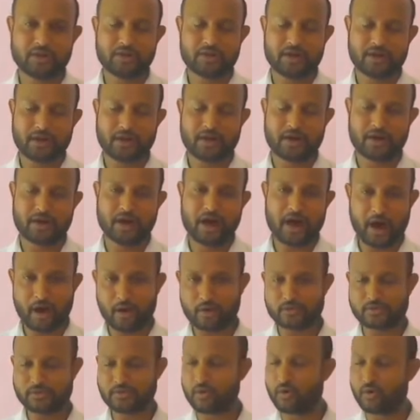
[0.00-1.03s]

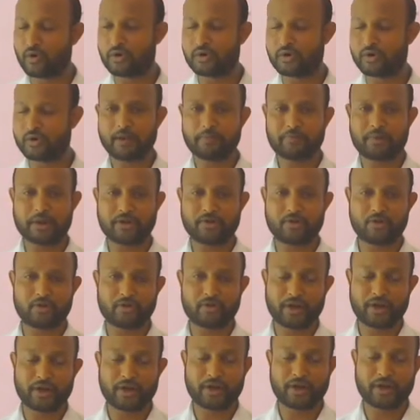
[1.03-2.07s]
house or nearby
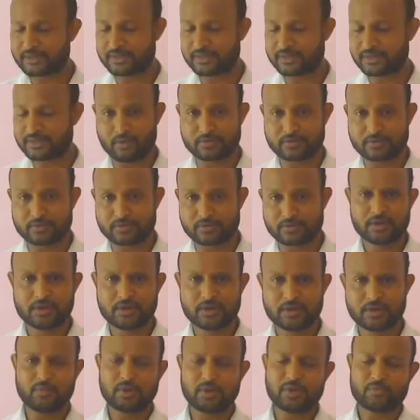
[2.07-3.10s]
your neighbor's house.
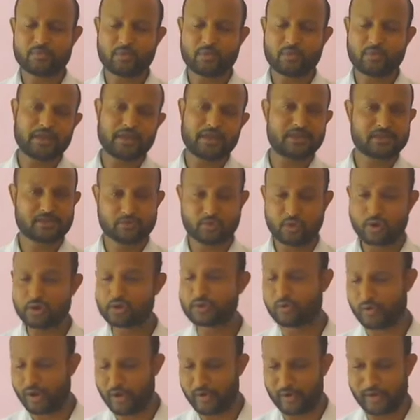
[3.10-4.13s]
Why it is not
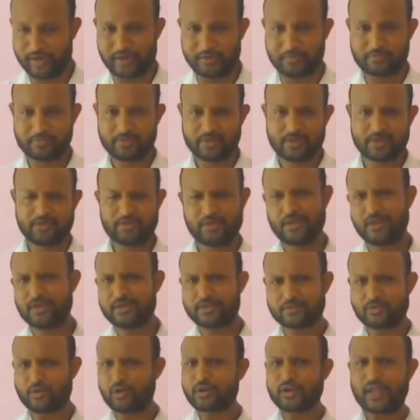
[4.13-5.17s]
growing? It
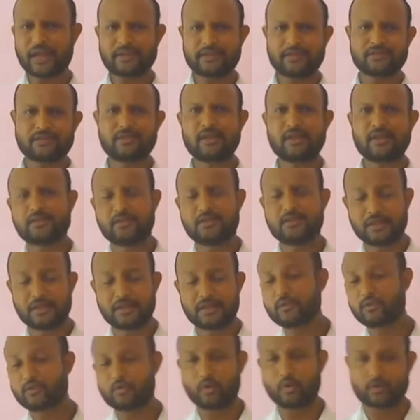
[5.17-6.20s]
is not like this that
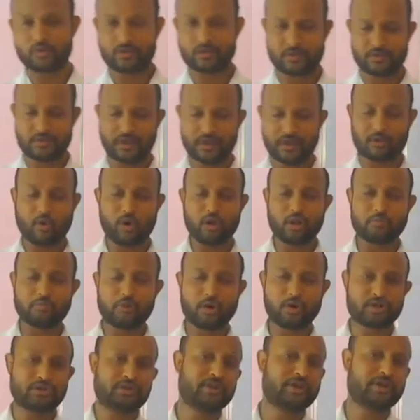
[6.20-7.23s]
the
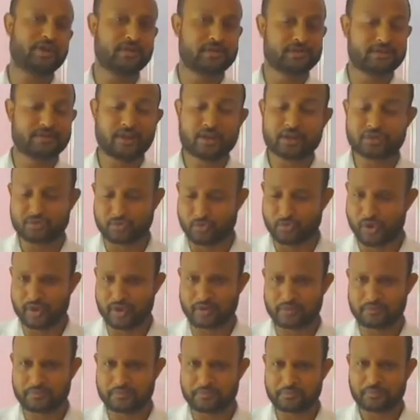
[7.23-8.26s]
golmohar tree is not growing.
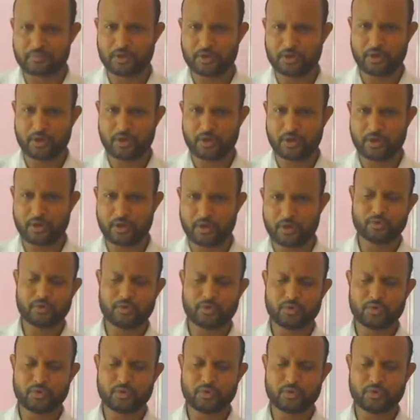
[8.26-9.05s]
If you